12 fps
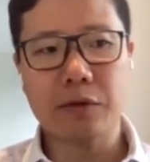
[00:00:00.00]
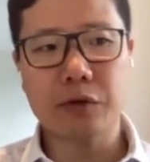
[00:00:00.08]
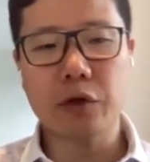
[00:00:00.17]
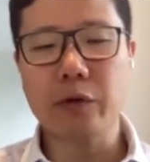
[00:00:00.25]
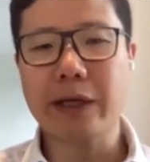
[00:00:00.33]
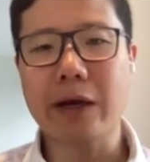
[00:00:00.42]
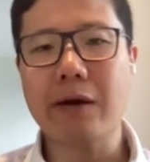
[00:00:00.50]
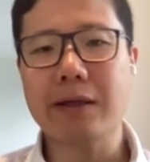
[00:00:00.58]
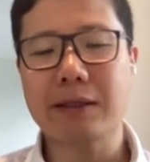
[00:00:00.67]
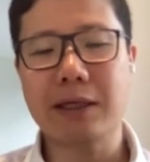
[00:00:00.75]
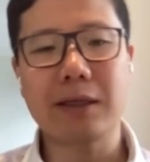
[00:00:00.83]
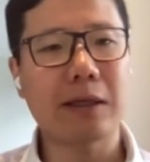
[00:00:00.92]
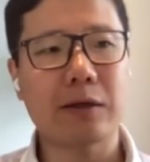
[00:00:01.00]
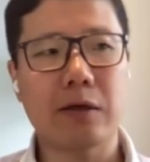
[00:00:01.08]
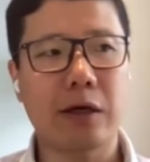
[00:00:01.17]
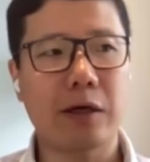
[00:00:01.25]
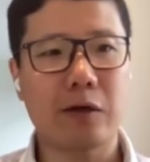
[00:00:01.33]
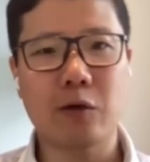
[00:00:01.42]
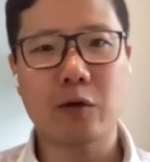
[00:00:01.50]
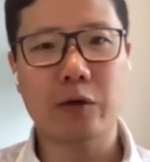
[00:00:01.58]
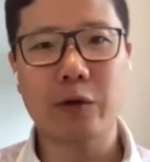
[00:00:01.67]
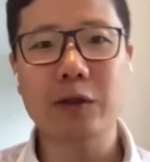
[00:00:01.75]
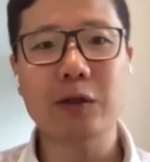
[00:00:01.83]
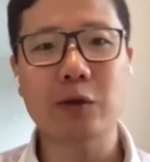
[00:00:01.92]
There's no guarantee that you're
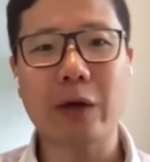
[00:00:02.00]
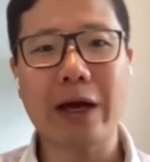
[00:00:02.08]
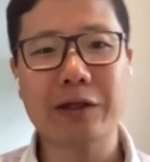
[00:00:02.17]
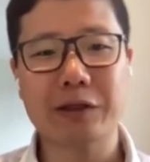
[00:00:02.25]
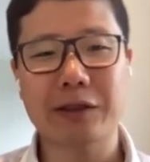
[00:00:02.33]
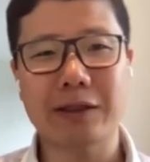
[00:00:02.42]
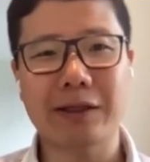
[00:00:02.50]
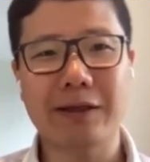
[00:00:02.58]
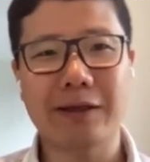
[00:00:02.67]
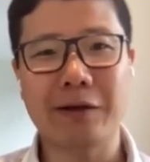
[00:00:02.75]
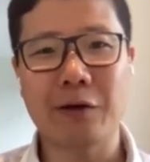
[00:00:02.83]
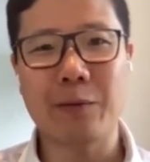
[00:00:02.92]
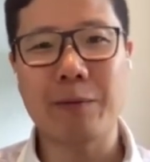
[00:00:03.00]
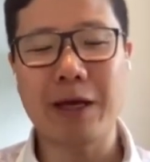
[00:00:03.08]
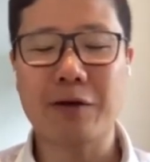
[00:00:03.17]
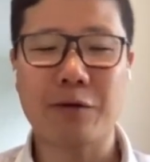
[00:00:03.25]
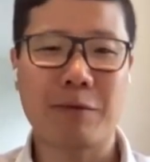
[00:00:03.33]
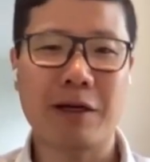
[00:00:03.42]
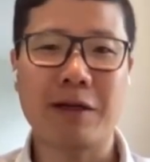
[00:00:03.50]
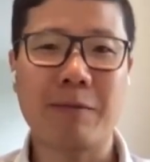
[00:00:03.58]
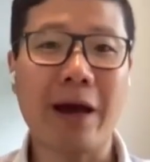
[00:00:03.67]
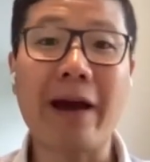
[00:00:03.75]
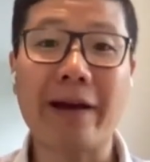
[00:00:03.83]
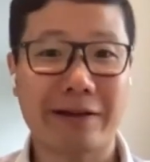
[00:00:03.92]
going to actually make your money
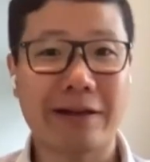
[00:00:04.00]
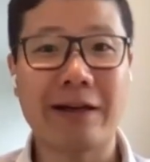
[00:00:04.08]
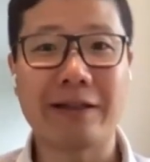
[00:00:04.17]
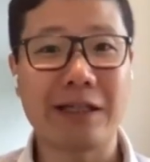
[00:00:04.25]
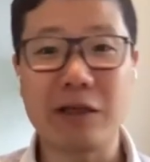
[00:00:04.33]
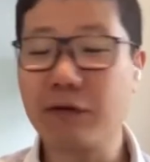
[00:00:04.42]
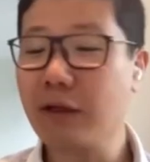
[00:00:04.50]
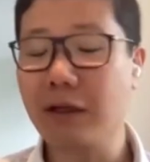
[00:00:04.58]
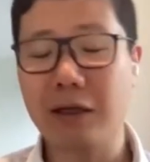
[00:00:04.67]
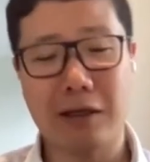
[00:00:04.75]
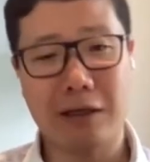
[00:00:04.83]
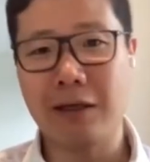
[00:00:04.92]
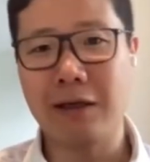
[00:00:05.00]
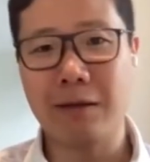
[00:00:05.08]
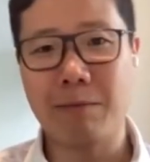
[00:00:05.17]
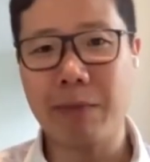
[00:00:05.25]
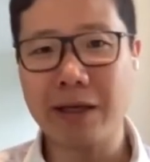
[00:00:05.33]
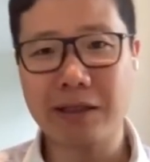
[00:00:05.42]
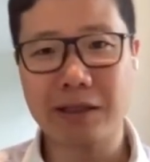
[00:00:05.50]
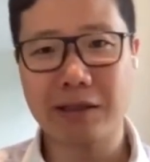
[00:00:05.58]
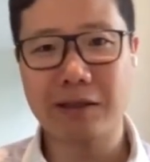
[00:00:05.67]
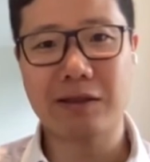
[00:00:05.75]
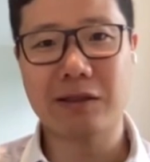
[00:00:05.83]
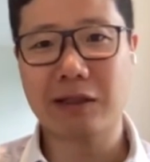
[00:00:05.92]
back, even in the
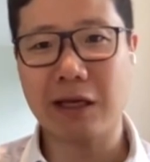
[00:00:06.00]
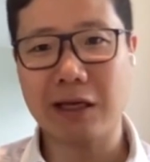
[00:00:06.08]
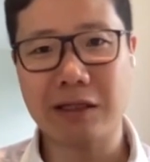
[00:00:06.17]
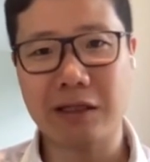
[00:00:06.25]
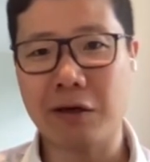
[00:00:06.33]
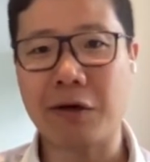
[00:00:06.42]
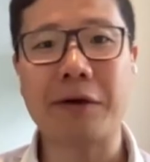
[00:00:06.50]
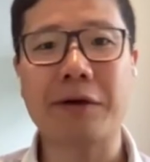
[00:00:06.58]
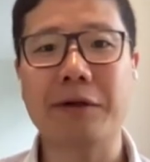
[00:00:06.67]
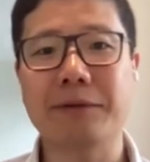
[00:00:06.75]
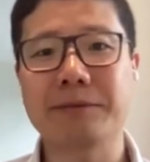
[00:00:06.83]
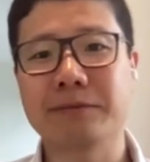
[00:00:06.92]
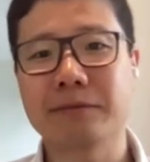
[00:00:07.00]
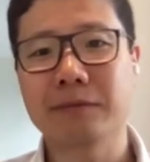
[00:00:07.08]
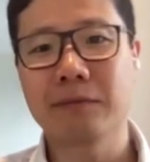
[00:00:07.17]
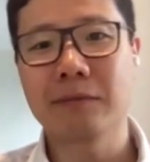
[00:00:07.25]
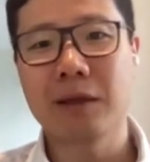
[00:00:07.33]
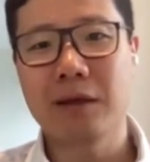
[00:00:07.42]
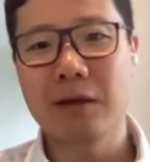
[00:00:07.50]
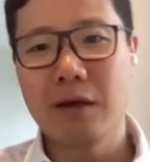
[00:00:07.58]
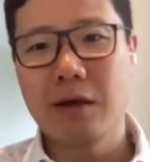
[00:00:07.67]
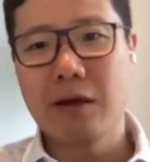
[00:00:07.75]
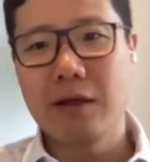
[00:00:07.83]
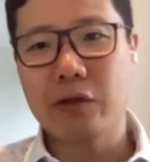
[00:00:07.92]
best case scenario.
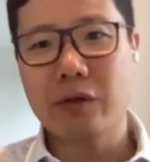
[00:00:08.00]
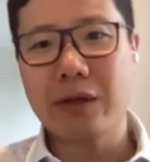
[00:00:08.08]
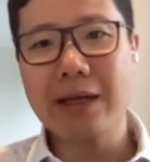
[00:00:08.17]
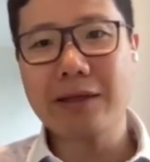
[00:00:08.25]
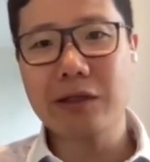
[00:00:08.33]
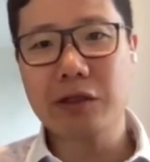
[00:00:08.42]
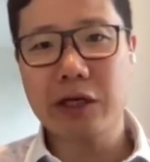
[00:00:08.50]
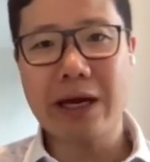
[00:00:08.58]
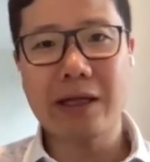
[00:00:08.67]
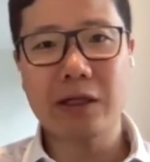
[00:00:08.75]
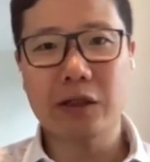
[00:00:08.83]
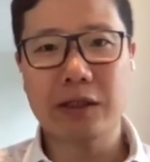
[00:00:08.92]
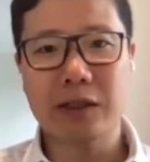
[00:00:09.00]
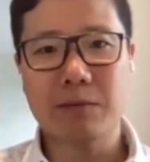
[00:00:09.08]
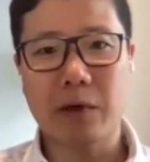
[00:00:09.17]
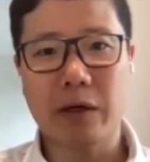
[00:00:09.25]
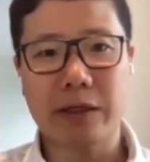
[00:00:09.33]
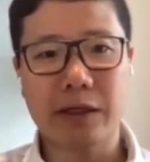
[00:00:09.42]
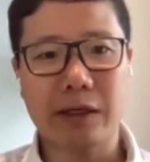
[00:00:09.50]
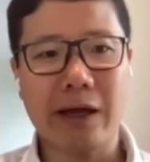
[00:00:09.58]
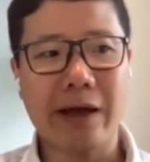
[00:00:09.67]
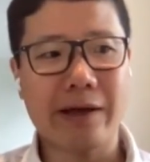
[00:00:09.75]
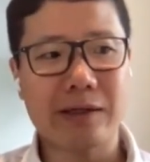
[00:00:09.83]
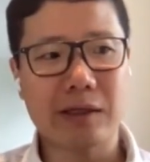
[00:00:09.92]
So that's a challenge this market
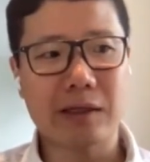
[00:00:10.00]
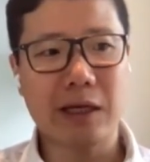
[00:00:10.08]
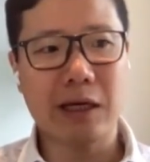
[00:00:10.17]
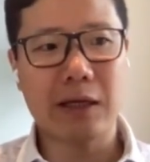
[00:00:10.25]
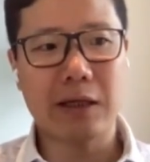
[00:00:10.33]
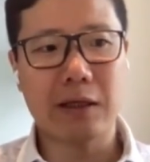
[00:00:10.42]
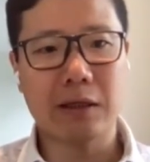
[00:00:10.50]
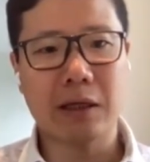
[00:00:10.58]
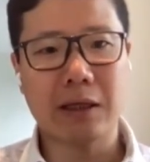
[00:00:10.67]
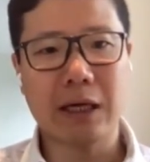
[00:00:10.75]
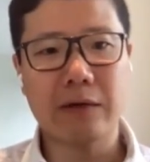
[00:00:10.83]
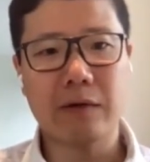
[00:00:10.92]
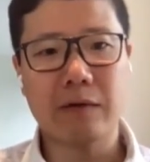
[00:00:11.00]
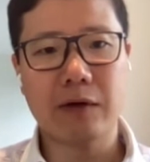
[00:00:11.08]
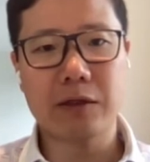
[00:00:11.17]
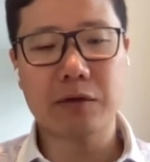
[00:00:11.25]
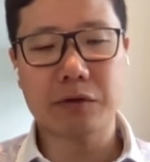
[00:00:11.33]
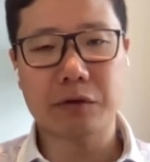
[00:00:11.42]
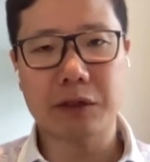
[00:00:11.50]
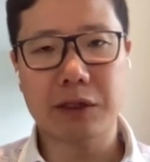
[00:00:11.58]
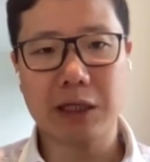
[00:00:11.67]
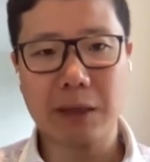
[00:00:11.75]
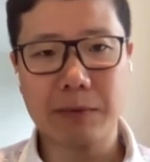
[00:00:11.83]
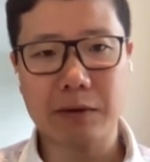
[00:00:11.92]
has, is that I think a lot of investors are
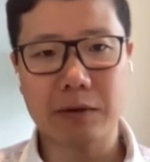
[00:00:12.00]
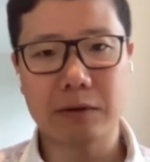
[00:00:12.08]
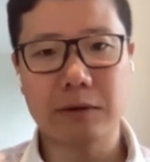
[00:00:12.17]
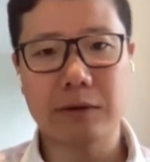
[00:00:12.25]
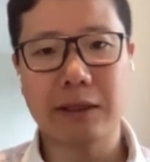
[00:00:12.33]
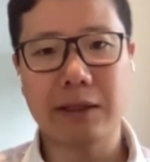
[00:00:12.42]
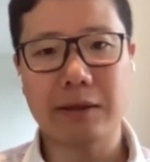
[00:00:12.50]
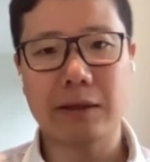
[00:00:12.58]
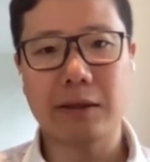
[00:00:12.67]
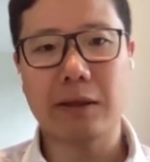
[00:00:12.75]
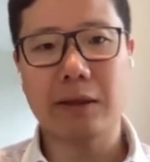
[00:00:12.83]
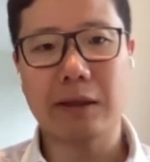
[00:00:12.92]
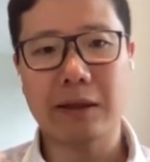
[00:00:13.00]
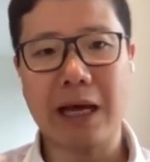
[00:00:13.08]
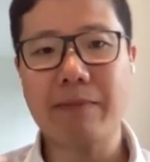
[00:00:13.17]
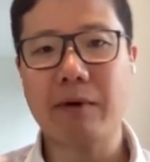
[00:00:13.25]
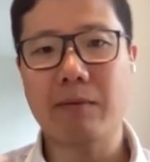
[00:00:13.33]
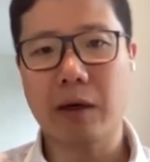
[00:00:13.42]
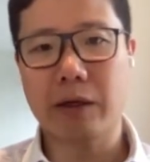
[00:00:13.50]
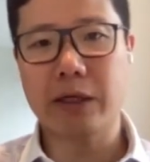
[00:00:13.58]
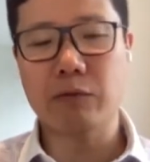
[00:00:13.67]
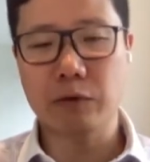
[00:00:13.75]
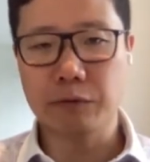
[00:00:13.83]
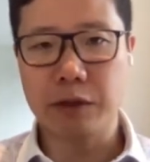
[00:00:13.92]
skeptical that the capital market
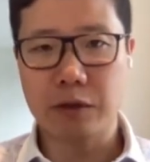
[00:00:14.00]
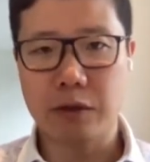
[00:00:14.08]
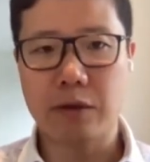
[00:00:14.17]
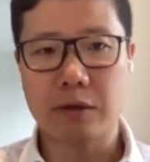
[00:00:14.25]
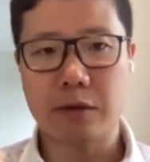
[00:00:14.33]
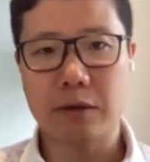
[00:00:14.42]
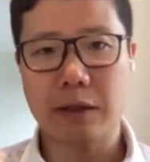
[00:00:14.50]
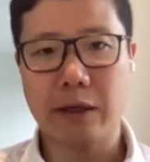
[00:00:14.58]
will return,